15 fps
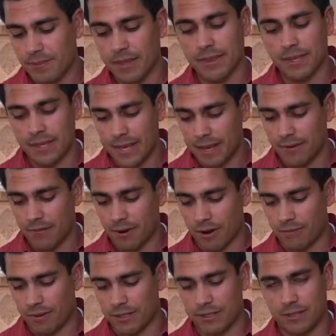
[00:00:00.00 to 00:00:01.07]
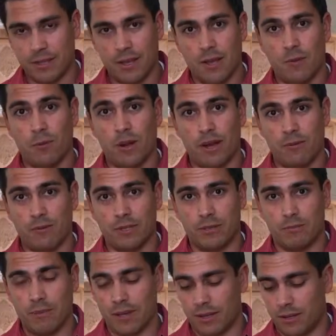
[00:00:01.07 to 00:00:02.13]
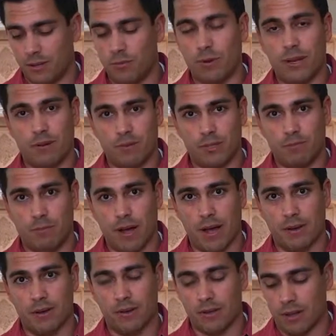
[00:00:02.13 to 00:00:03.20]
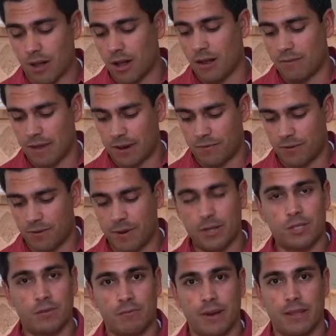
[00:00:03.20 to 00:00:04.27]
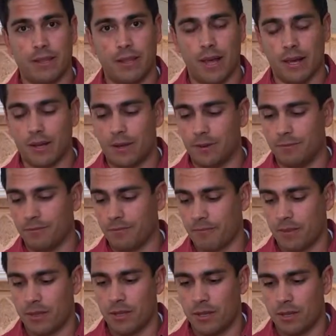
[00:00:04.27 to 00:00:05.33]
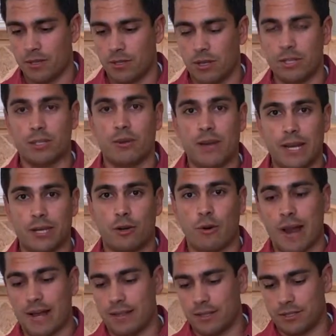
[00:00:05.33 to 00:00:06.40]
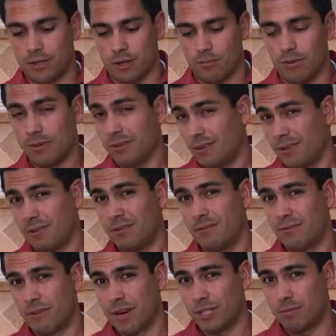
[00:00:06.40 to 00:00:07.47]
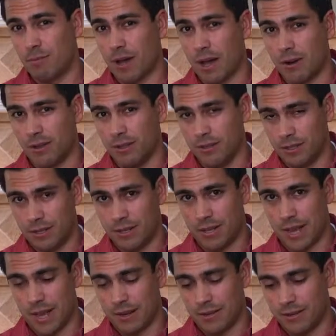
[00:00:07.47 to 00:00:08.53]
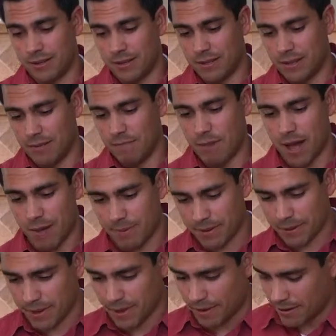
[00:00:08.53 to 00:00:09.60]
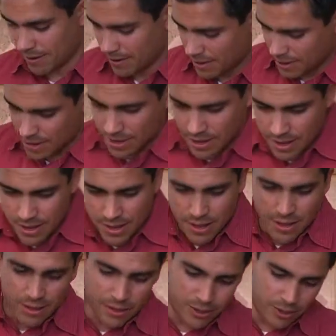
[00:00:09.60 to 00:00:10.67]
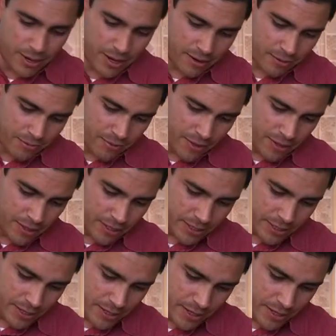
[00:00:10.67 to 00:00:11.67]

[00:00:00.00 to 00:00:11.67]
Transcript: the date of harvest, when it was milled, when it was bottled, all that information by the lot code. So let's go ahead and crack this open. Fresh bottle, hear that popping there. Let's go ahead and fill this